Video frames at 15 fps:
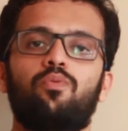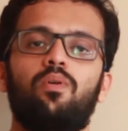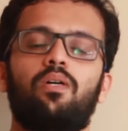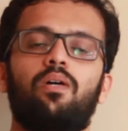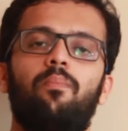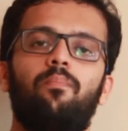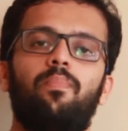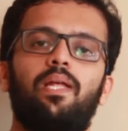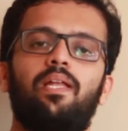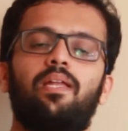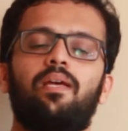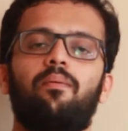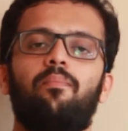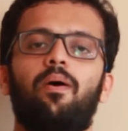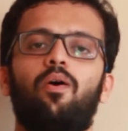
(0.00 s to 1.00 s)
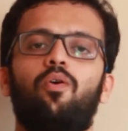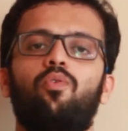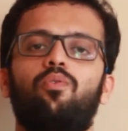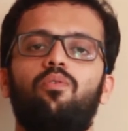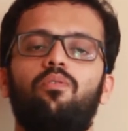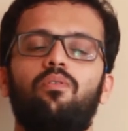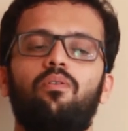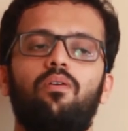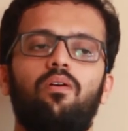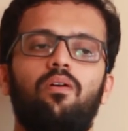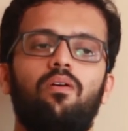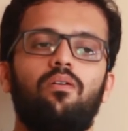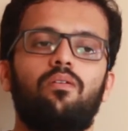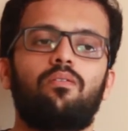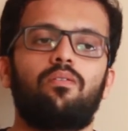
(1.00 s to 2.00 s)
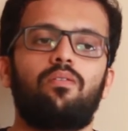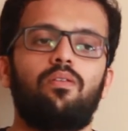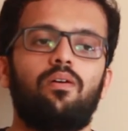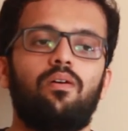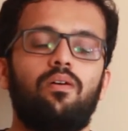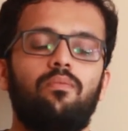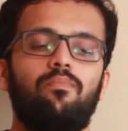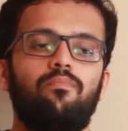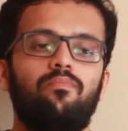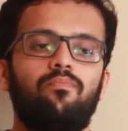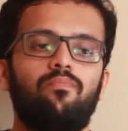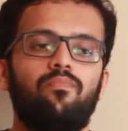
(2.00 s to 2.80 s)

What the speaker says: were complaining about the